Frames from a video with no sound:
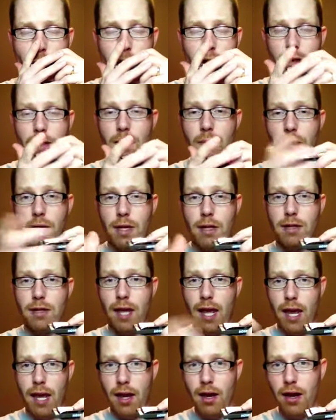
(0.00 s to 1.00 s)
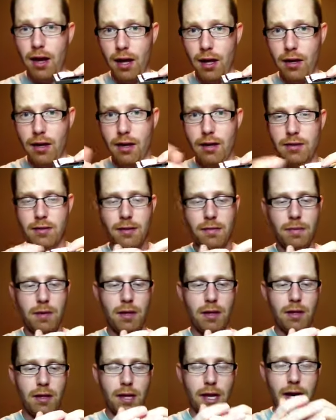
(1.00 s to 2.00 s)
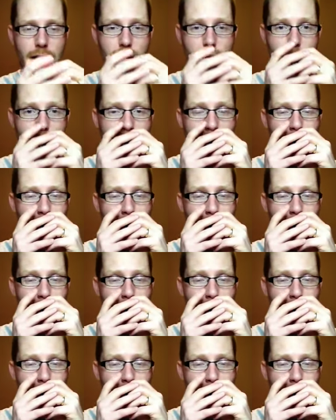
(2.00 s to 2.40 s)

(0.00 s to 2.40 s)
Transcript: And then we can tag on something a little higher.